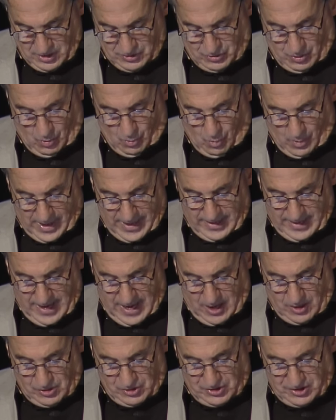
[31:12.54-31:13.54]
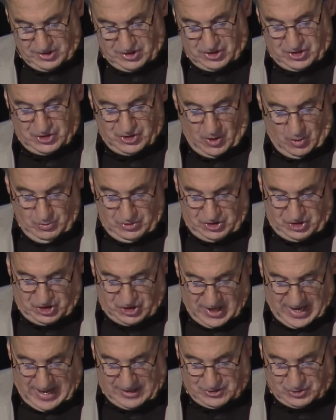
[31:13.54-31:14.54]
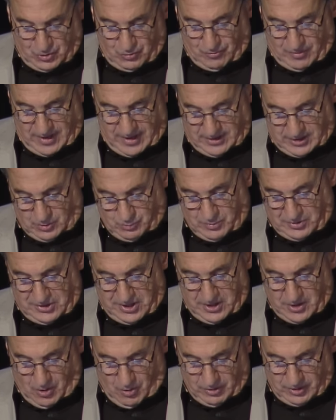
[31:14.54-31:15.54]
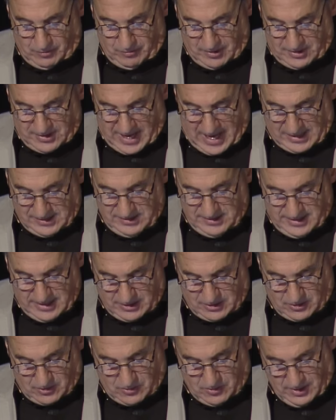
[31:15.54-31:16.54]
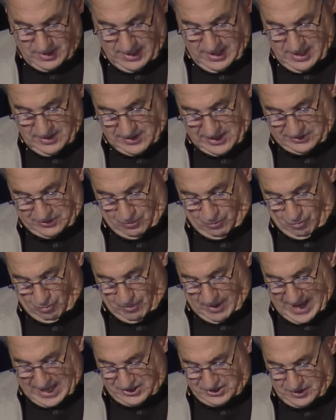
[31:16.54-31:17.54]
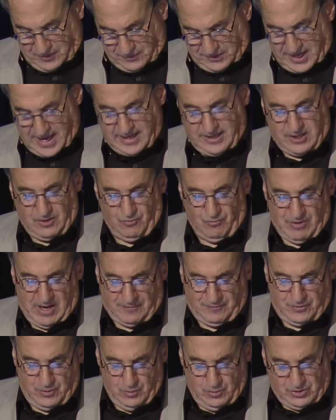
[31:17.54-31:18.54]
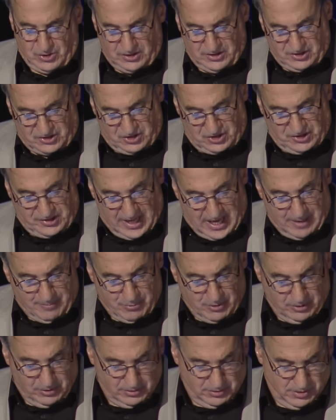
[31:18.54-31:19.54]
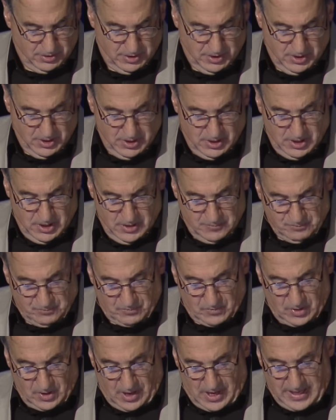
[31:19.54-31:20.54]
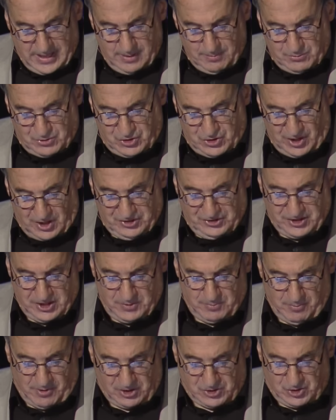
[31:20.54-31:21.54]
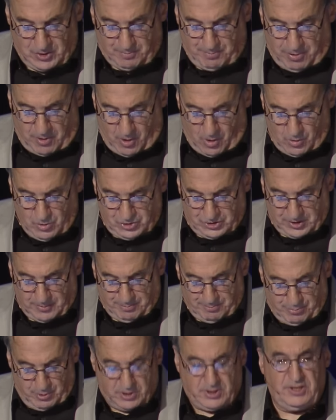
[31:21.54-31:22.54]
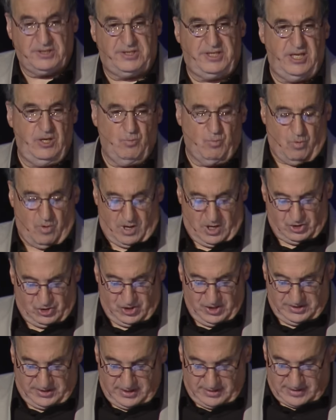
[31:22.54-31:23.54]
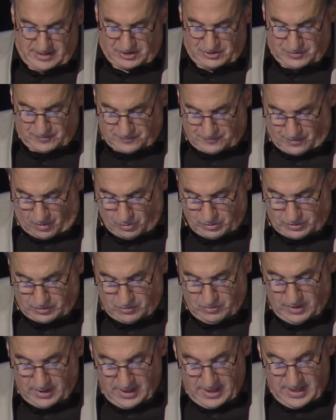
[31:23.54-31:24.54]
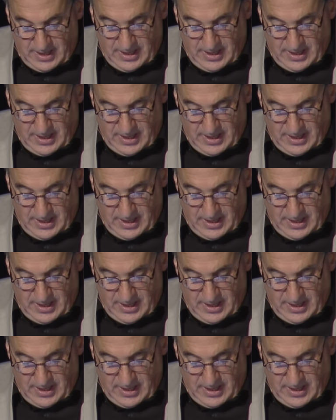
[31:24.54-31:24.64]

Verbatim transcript: "The White House is so saturated with the odor of that nigger that the rats have taken refuge in the stable. I am just as much opposed to Booker T. Washington as a voter